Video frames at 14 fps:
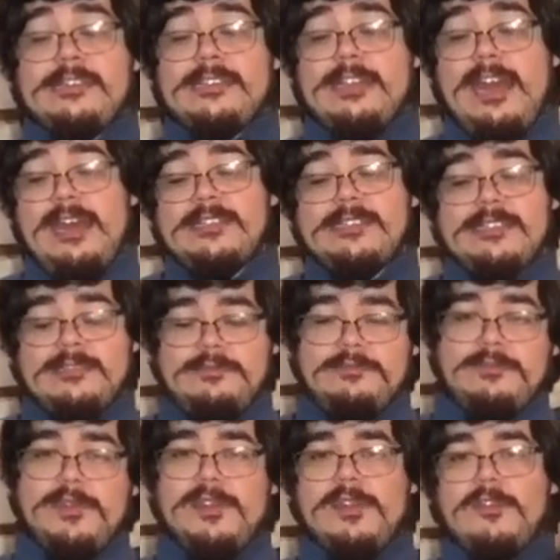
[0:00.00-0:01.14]
It has
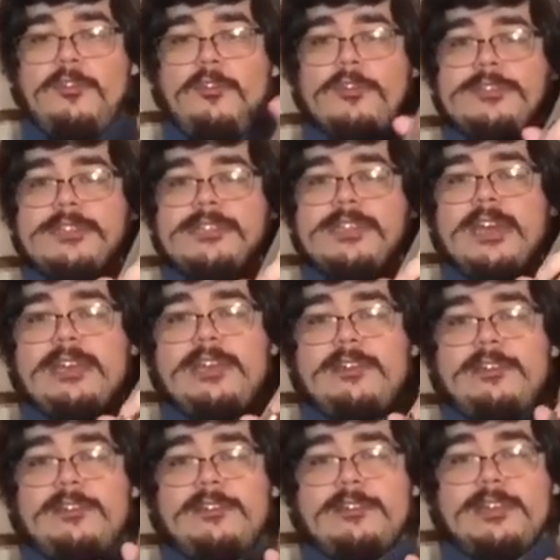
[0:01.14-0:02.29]
holes on the side here.
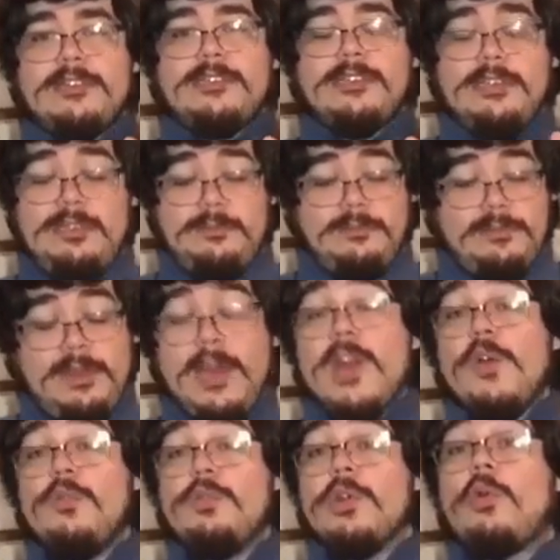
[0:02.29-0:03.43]
Let's see.
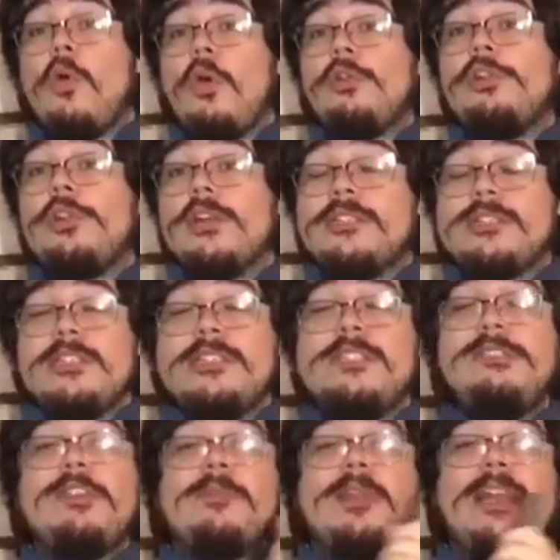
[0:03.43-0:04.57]
Or a recorder does. Let's see if you can
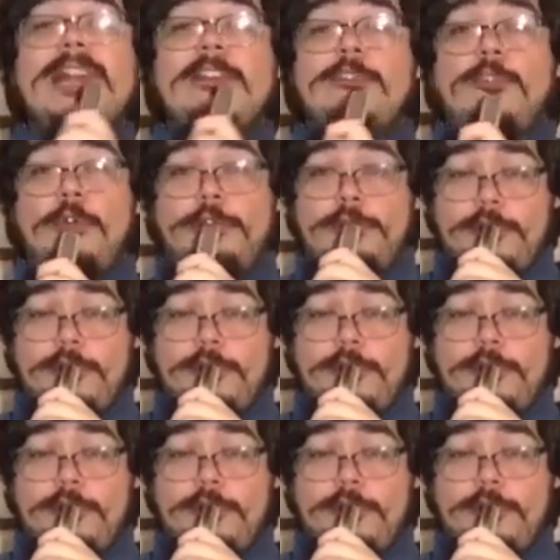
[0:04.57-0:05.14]
play like a recorder.